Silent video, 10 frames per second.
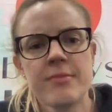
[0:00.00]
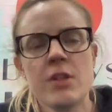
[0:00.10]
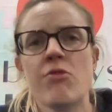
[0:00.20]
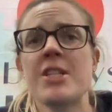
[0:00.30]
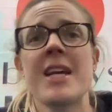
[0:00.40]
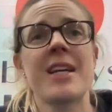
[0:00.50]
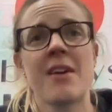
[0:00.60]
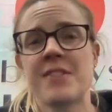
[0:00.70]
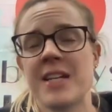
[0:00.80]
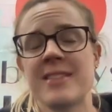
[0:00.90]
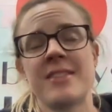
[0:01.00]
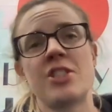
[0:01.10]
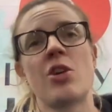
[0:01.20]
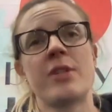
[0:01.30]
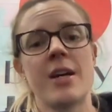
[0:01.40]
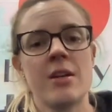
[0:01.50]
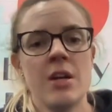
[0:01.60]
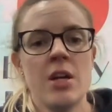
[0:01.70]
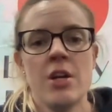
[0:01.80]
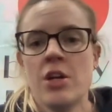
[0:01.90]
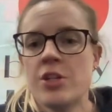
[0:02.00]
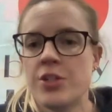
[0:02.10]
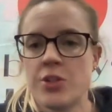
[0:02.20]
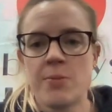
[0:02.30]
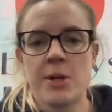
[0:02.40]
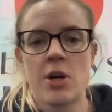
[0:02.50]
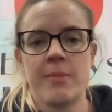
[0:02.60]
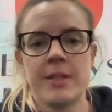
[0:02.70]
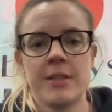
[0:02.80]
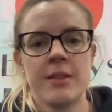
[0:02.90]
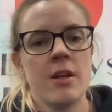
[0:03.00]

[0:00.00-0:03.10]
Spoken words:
Rotator cuff tendons in the shoulder, super common.